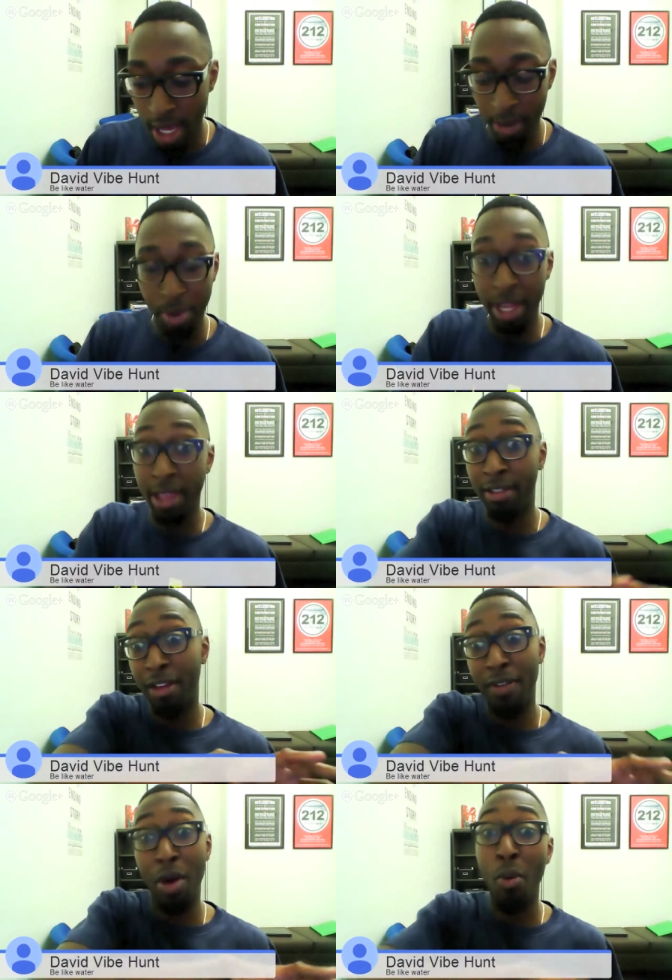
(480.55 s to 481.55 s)
and plan that
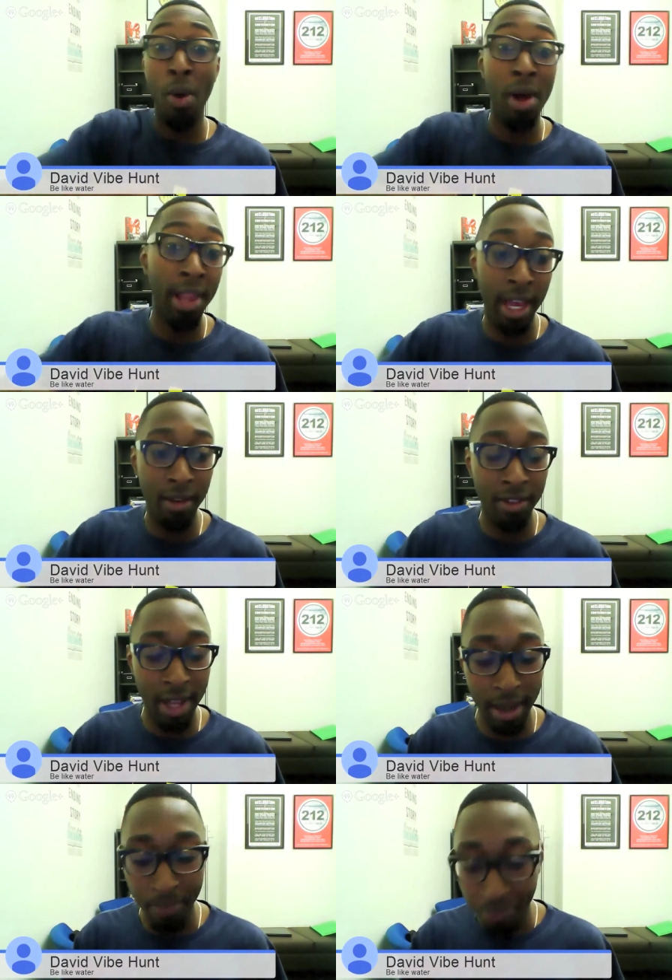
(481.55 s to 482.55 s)
stuff out well ahead of
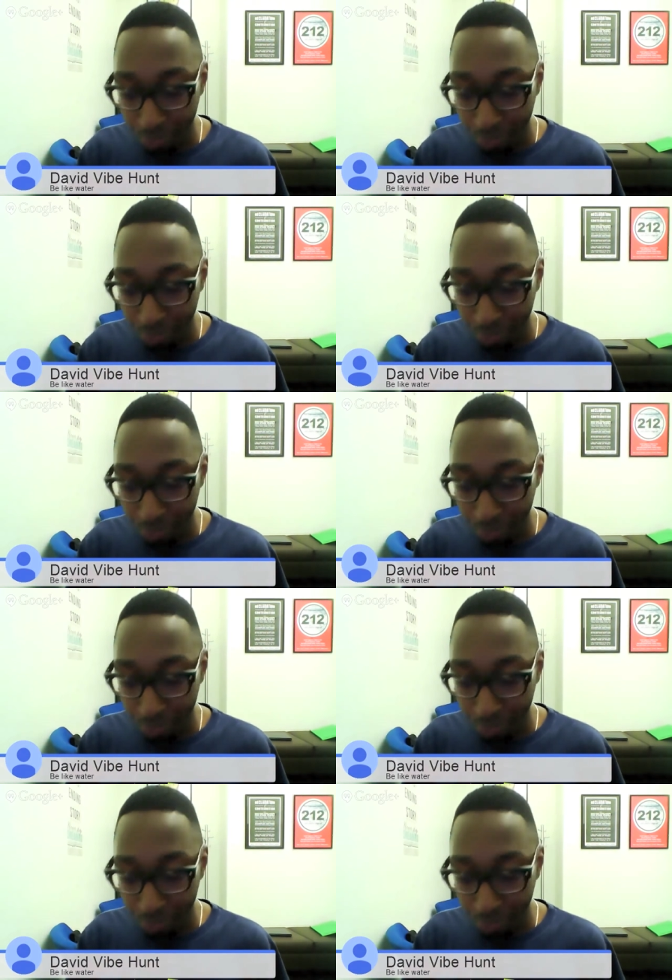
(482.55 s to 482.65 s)
time.